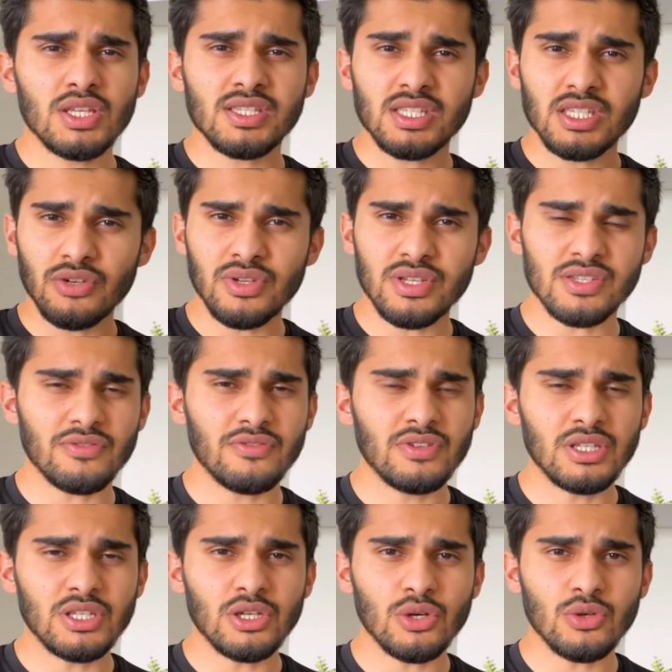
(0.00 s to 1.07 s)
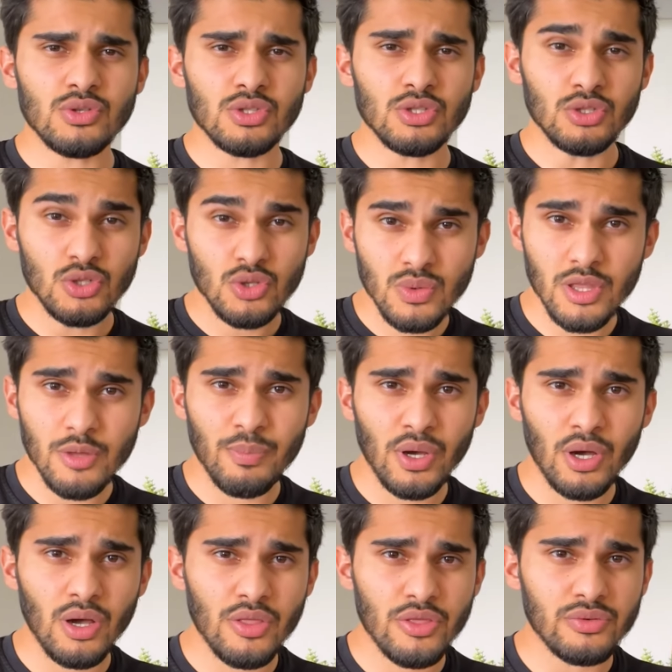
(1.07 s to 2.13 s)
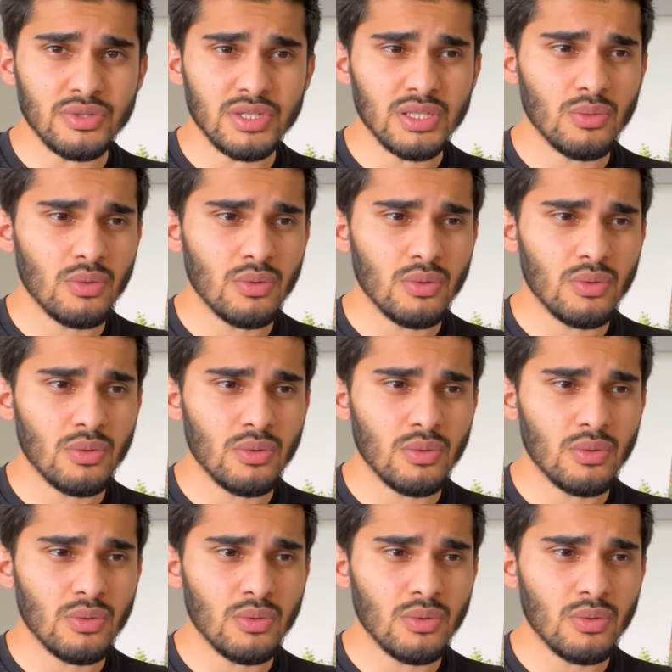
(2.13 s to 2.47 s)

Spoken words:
series of videos to do with the part 3,